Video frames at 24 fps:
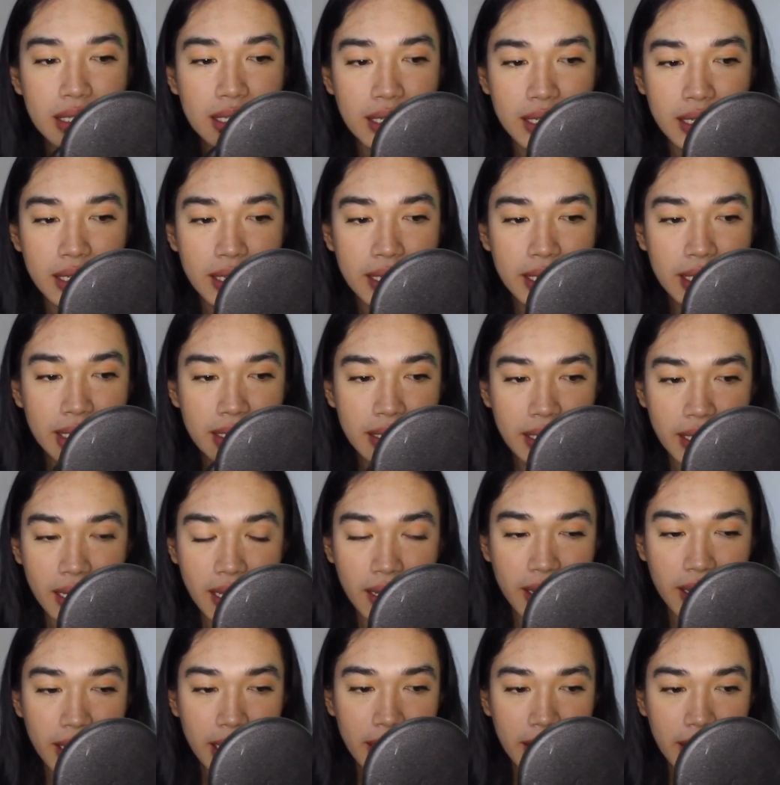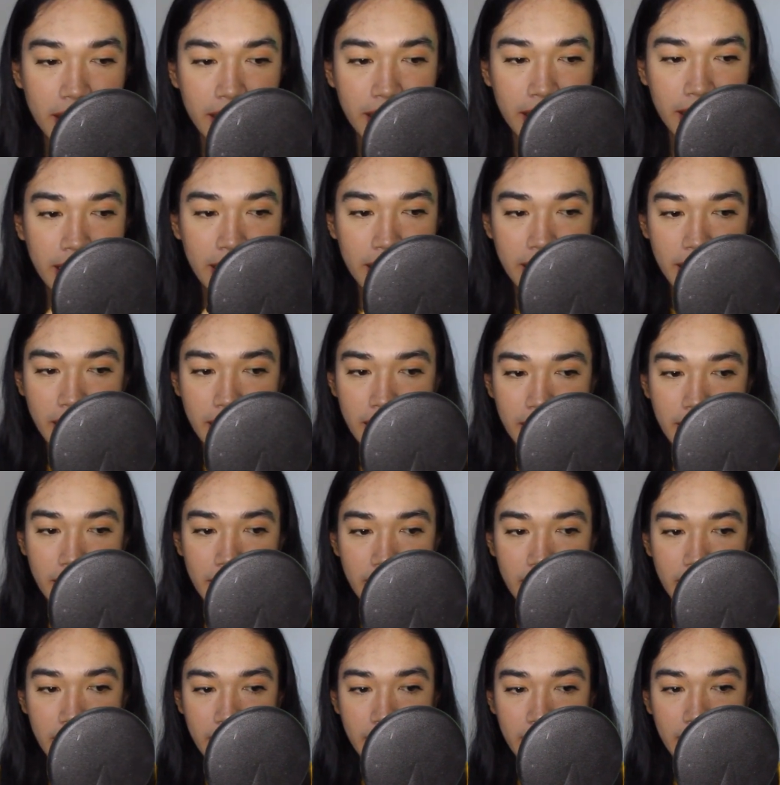
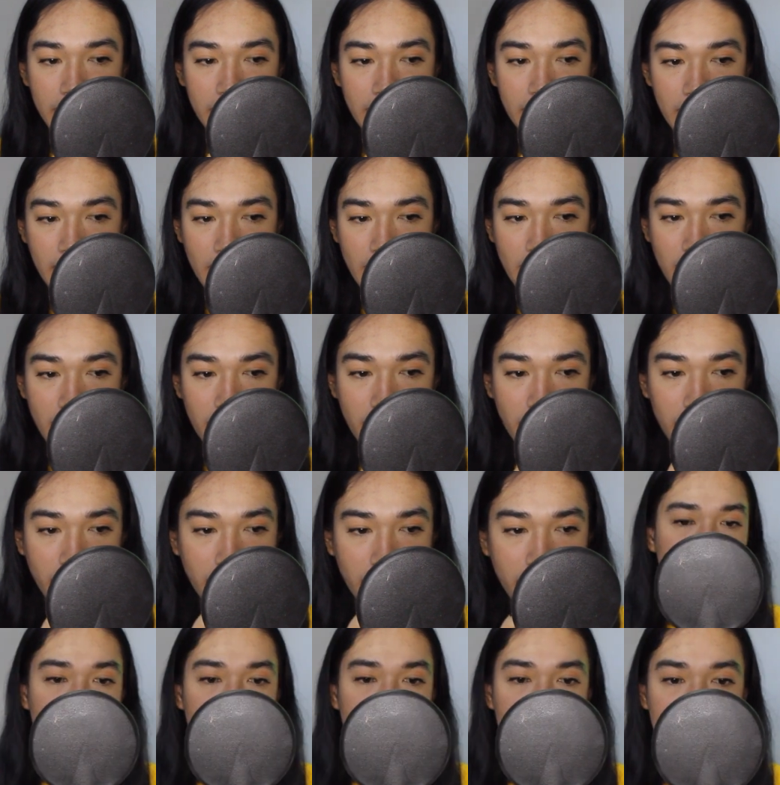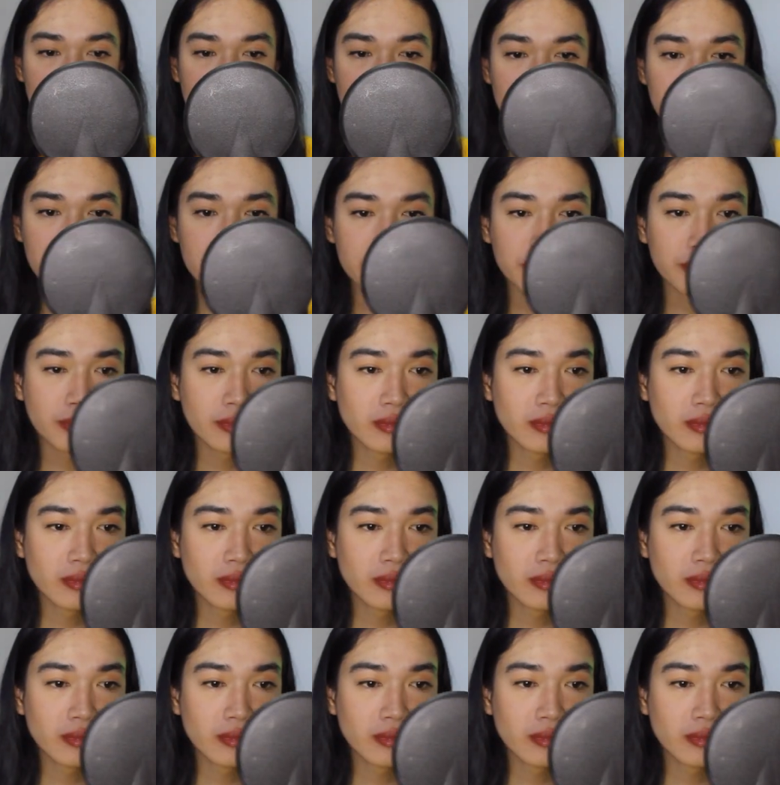No one is speaking in this clip.